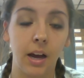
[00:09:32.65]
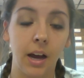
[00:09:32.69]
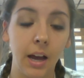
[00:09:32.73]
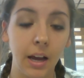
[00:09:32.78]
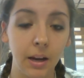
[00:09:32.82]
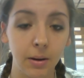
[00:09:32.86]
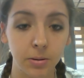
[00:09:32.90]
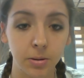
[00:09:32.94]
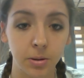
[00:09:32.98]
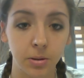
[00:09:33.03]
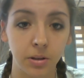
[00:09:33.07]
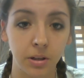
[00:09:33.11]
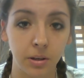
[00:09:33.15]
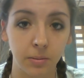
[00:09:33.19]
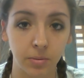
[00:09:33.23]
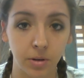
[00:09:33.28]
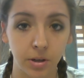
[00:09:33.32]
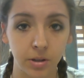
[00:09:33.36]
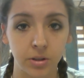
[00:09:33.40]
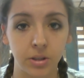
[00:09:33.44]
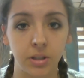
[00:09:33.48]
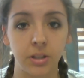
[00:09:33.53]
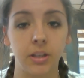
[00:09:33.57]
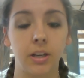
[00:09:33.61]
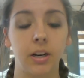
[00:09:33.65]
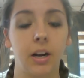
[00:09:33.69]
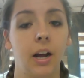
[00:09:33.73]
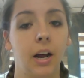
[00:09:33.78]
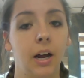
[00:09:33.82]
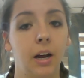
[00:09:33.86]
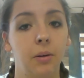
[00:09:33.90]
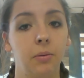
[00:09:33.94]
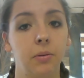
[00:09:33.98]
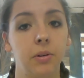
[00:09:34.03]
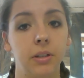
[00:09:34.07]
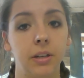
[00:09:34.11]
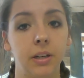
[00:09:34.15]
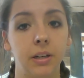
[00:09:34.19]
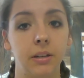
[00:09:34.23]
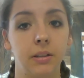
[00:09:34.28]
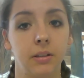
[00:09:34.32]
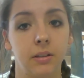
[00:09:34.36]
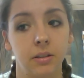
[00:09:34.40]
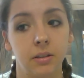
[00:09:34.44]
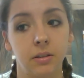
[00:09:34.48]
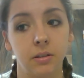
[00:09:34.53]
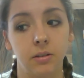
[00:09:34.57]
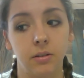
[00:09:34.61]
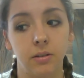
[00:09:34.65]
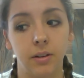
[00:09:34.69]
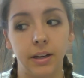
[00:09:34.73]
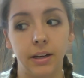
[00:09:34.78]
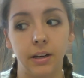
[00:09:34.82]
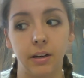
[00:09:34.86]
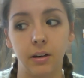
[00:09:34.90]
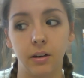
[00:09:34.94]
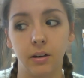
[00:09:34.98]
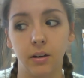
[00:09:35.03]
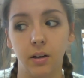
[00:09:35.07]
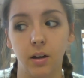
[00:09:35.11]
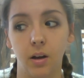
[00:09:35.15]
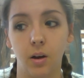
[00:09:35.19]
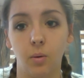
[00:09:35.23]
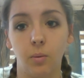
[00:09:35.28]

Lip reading: I was under the impression that I would get to like